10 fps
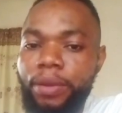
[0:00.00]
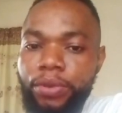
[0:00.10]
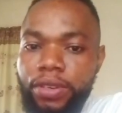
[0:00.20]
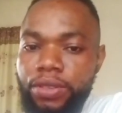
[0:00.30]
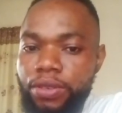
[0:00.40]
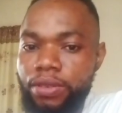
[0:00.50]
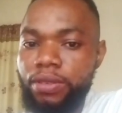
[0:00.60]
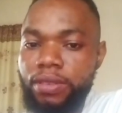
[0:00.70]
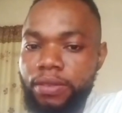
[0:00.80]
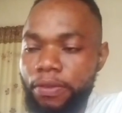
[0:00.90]
I'm going to
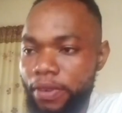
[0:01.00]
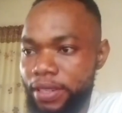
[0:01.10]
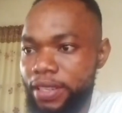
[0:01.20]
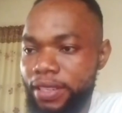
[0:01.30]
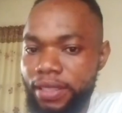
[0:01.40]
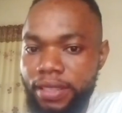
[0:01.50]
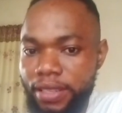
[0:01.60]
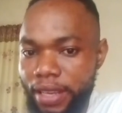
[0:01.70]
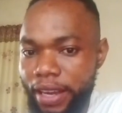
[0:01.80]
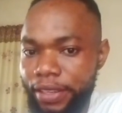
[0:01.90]
use for this
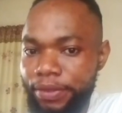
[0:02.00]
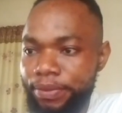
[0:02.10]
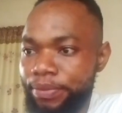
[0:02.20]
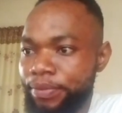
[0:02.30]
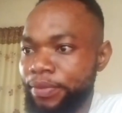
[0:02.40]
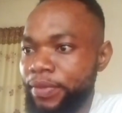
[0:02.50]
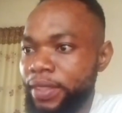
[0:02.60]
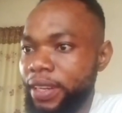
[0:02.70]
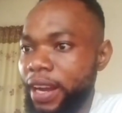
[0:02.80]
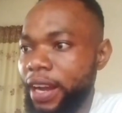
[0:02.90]
design.
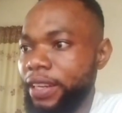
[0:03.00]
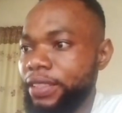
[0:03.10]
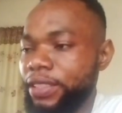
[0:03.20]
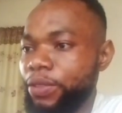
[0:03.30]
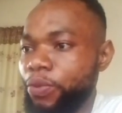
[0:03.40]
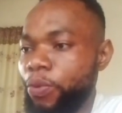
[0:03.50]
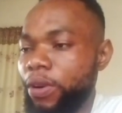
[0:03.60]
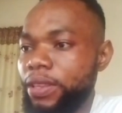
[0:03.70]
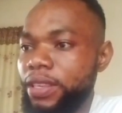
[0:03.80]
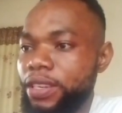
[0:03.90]
And
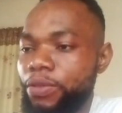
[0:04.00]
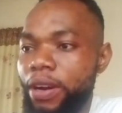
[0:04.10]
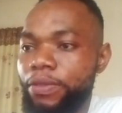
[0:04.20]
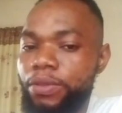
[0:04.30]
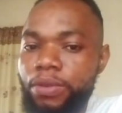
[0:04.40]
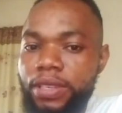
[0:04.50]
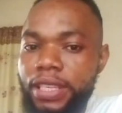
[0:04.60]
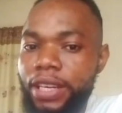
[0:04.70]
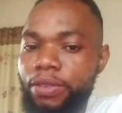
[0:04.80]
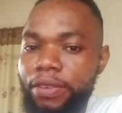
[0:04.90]
one thing you have to know is
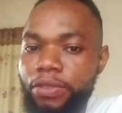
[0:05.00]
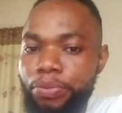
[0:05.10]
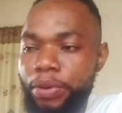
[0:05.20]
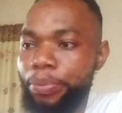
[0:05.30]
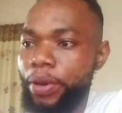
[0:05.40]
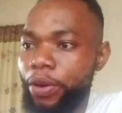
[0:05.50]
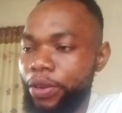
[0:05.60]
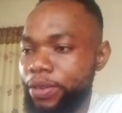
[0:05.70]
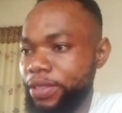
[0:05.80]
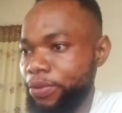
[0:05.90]
that you have to prepare
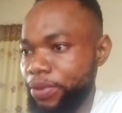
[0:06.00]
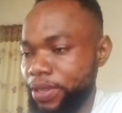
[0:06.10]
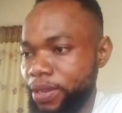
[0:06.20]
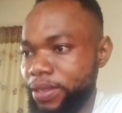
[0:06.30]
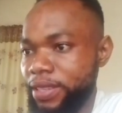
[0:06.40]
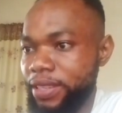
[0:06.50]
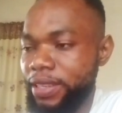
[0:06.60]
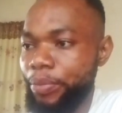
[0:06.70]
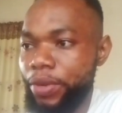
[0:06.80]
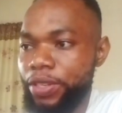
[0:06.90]
your
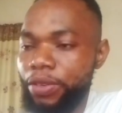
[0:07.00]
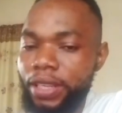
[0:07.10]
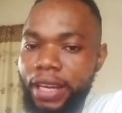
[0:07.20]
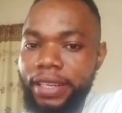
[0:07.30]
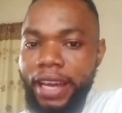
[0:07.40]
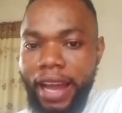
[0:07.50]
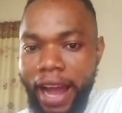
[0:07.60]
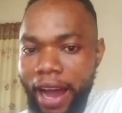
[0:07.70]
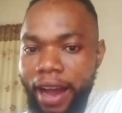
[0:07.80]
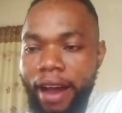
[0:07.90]
resources and make sure that they
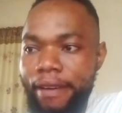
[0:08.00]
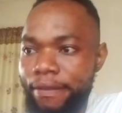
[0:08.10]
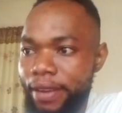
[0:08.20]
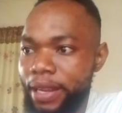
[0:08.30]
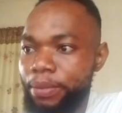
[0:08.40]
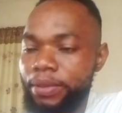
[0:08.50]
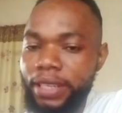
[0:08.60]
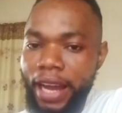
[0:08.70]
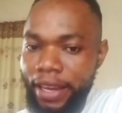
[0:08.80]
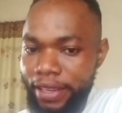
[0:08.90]
are available,
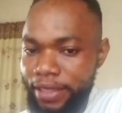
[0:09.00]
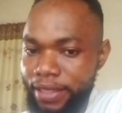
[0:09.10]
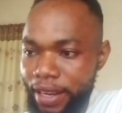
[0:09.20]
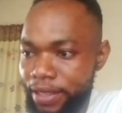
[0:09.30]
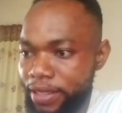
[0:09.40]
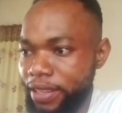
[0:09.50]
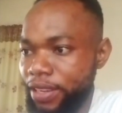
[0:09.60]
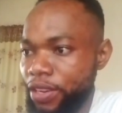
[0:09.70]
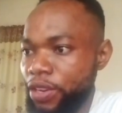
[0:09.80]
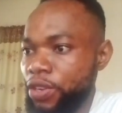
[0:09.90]
they are intact.
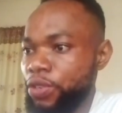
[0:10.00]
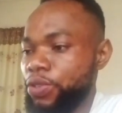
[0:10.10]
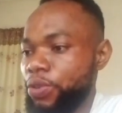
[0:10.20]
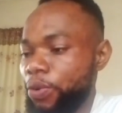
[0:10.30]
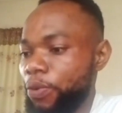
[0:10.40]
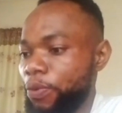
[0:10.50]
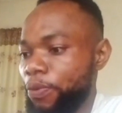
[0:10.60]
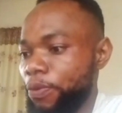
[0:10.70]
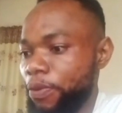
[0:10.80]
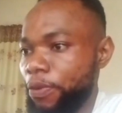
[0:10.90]

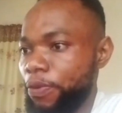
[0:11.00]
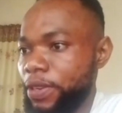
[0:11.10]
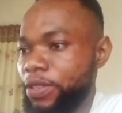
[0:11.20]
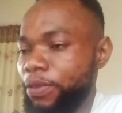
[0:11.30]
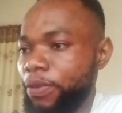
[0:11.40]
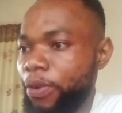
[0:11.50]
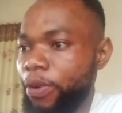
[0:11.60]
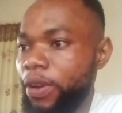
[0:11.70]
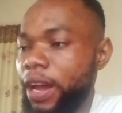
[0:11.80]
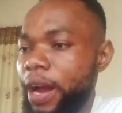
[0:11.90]
So first of
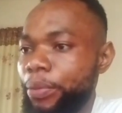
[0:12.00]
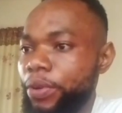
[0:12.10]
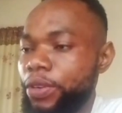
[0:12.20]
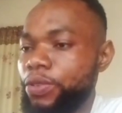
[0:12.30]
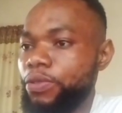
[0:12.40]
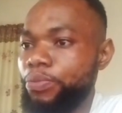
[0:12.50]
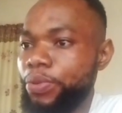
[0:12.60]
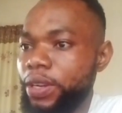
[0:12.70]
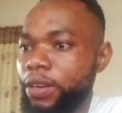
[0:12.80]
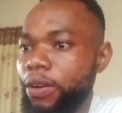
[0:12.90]
all, I'm going to
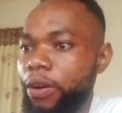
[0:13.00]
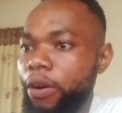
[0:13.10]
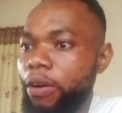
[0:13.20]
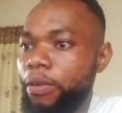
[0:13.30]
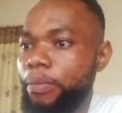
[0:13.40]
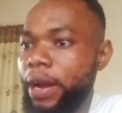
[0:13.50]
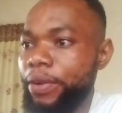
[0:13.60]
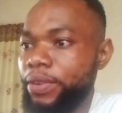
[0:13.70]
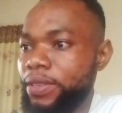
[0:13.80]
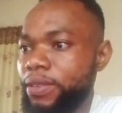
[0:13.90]
bring all my
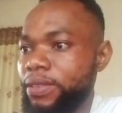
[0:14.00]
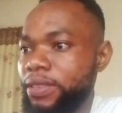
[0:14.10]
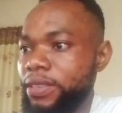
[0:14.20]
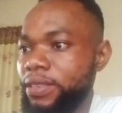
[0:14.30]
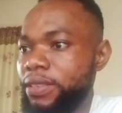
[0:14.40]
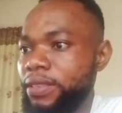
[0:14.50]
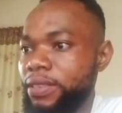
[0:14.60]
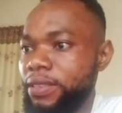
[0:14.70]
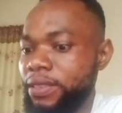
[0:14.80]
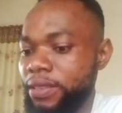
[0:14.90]

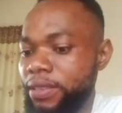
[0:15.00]
resources.